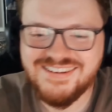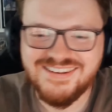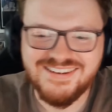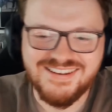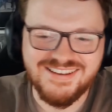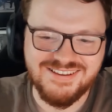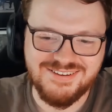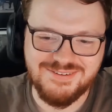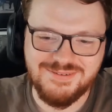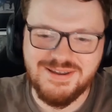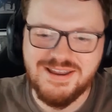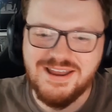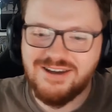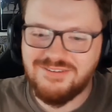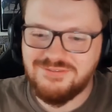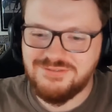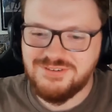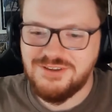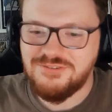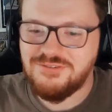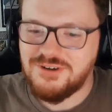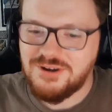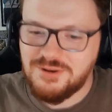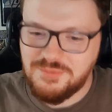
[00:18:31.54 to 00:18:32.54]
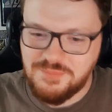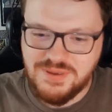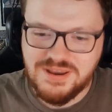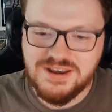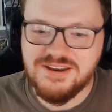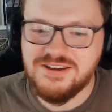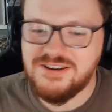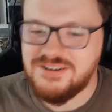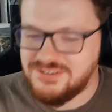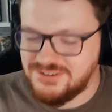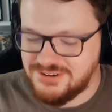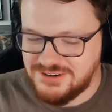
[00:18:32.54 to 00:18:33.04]
because we have different
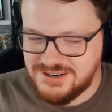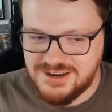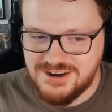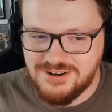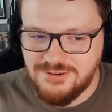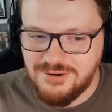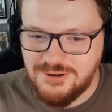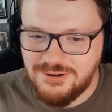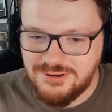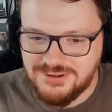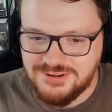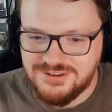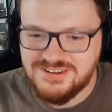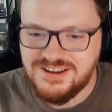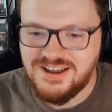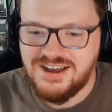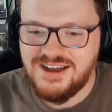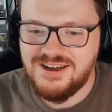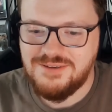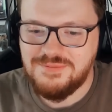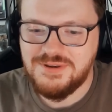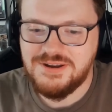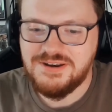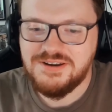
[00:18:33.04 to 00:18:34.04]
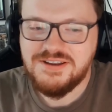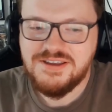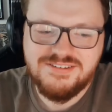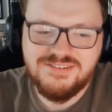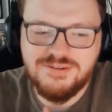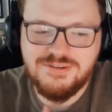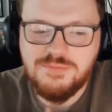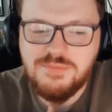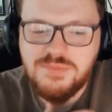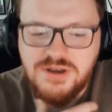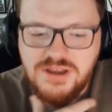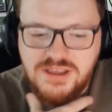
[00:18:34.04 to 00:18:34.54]
opinions on here all the time, and
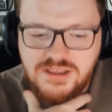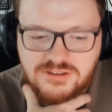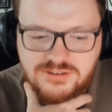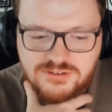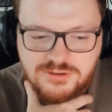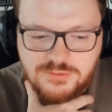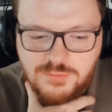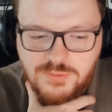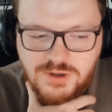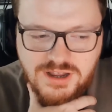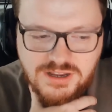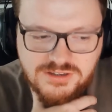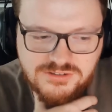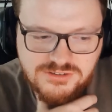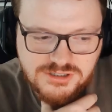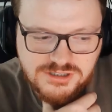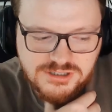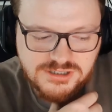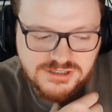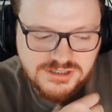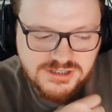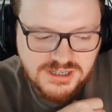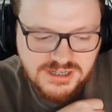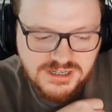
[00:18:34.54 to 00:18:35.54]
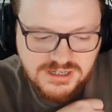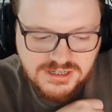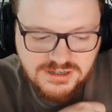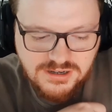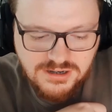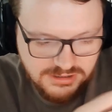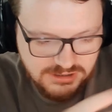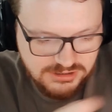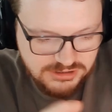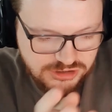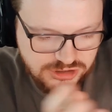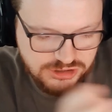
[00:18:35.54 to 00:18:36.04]
somebody somewhere is going to think, oh,
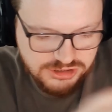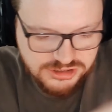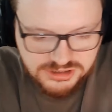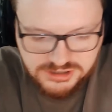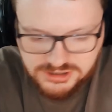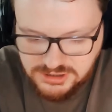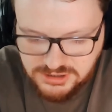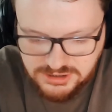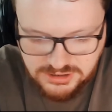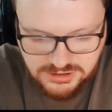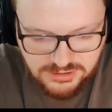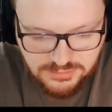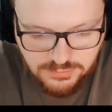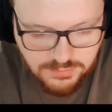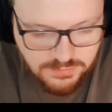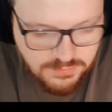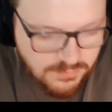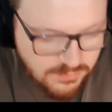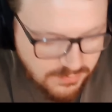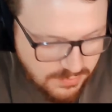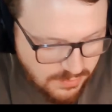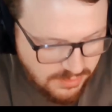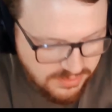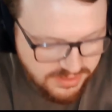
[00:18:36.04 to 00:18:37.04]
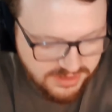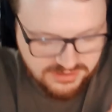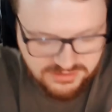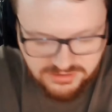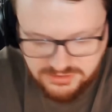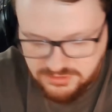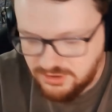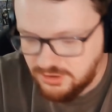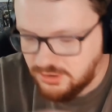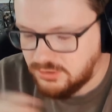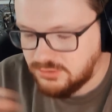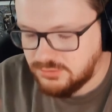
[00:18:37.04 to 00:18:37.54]
it's just a load of, this
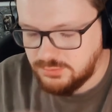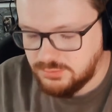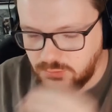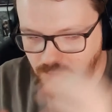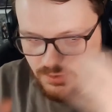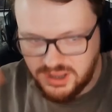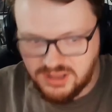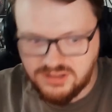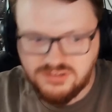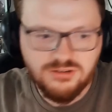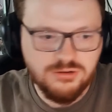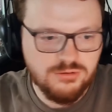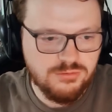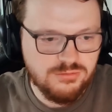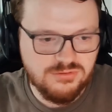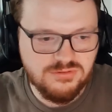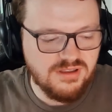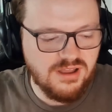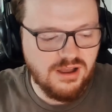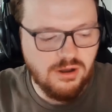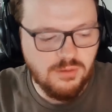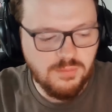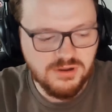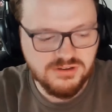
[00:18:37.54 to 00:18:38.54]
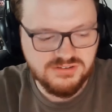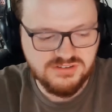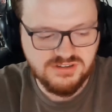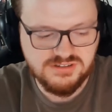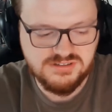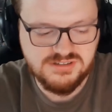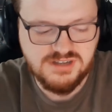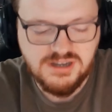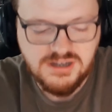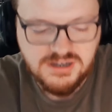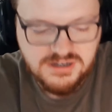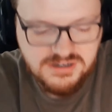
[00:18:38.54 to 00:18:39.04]
is all way too almost like
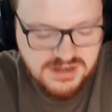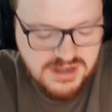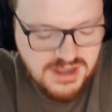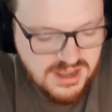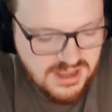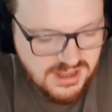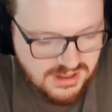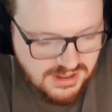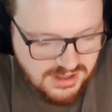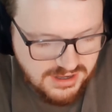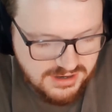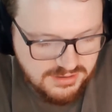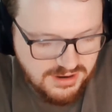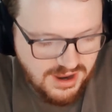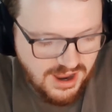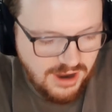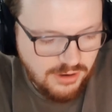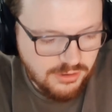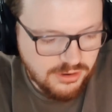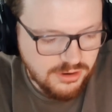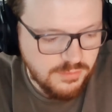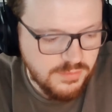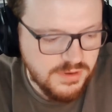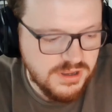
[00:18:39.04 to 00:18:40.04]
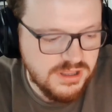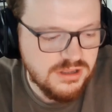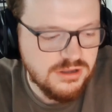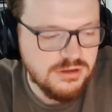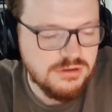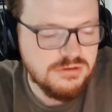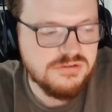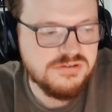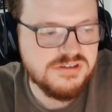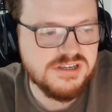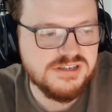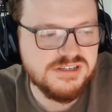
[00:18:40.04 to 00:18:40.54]
science. Like, how can we
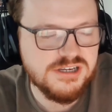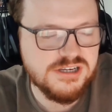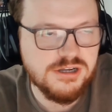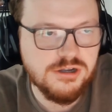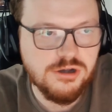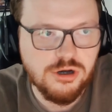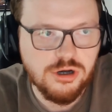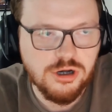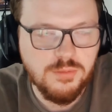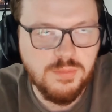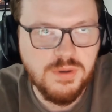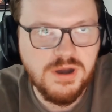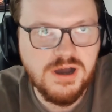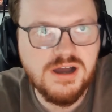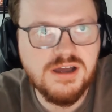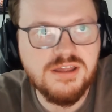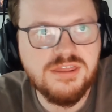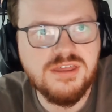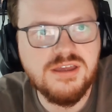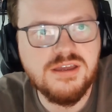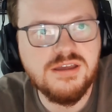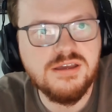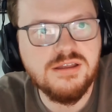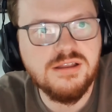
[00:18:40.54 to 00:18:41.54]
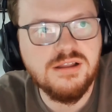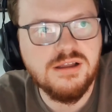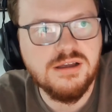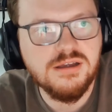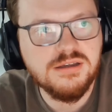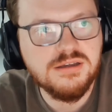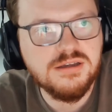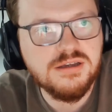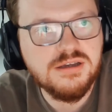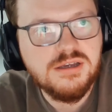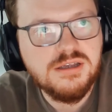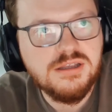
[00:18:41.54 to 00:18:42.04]
use this in Koi? But I think
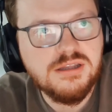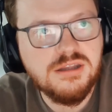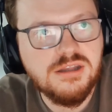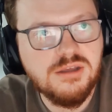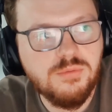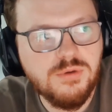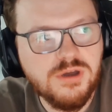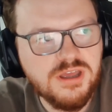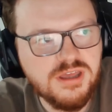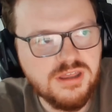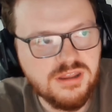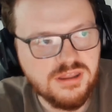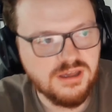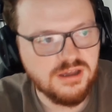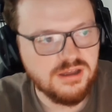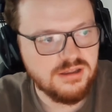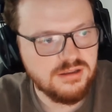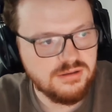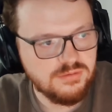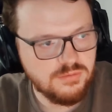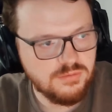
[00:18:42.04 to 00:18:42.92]
the way that